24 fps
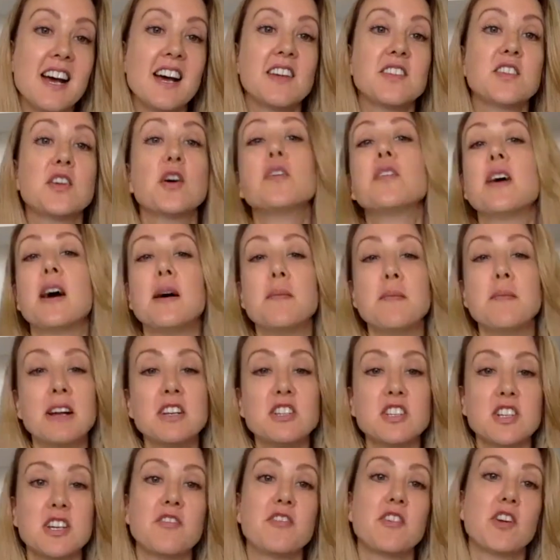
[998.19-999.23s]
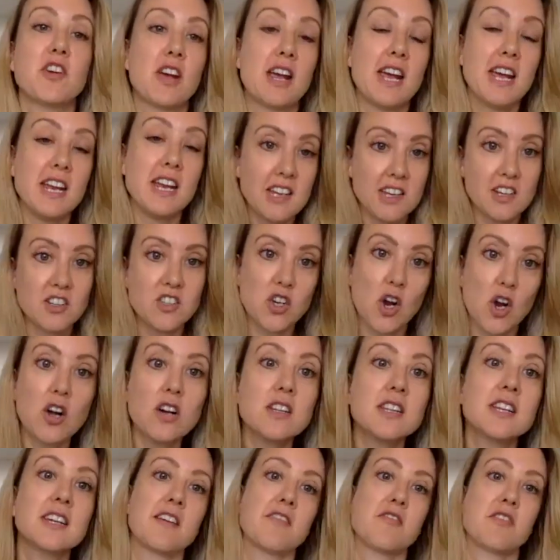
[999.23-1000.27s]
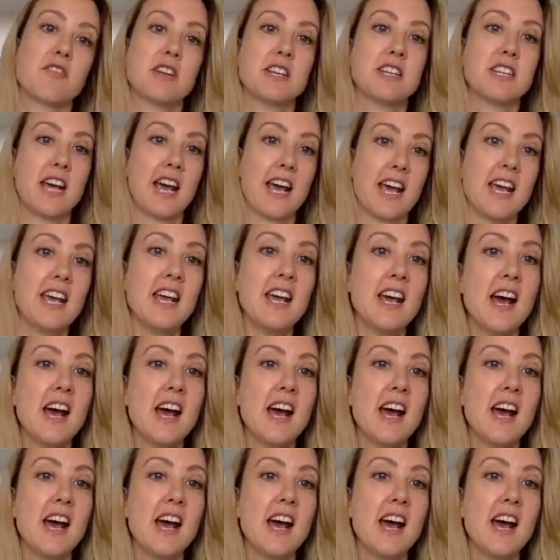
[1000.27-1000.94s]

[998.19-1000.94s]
So imagine if you're eating chocolate every day,